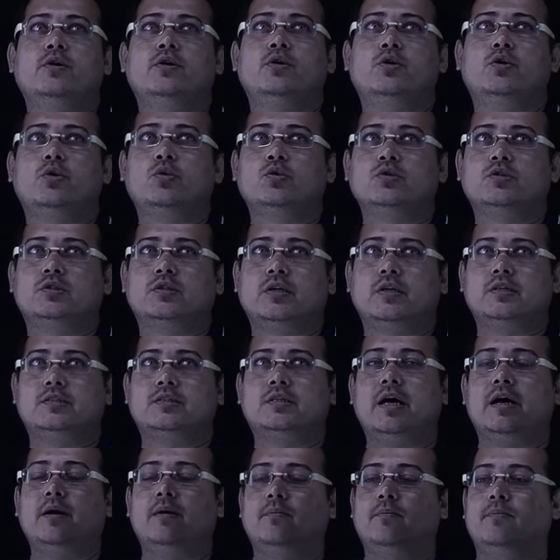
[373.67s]
2 6
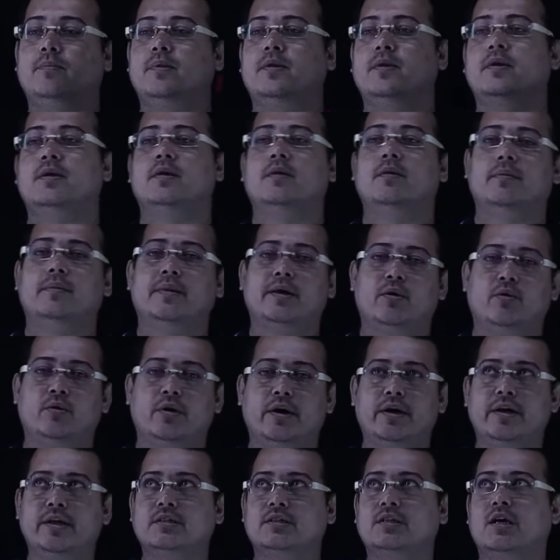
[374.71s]
are. Now
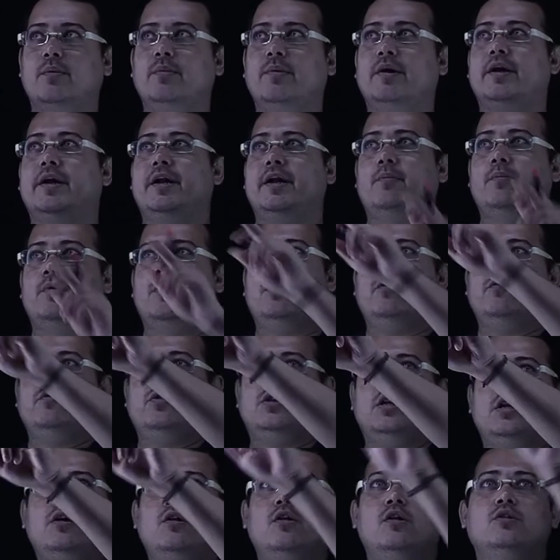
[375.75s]
it is coming in table of
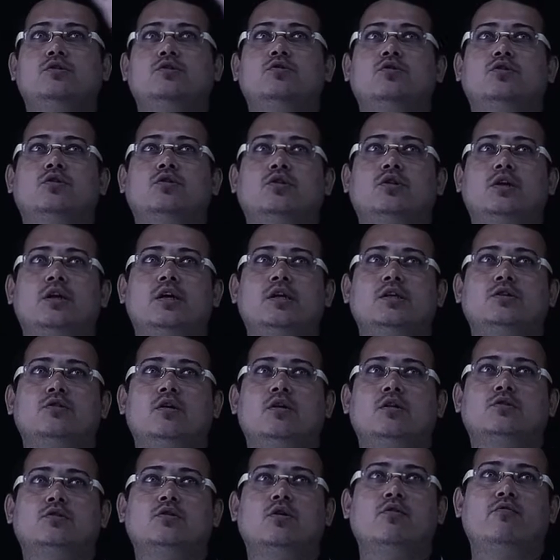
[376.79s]
3 also. So 3 is
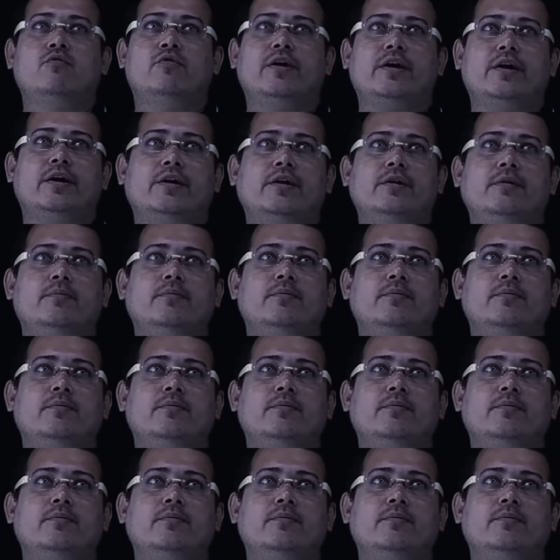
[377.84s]
also a factor.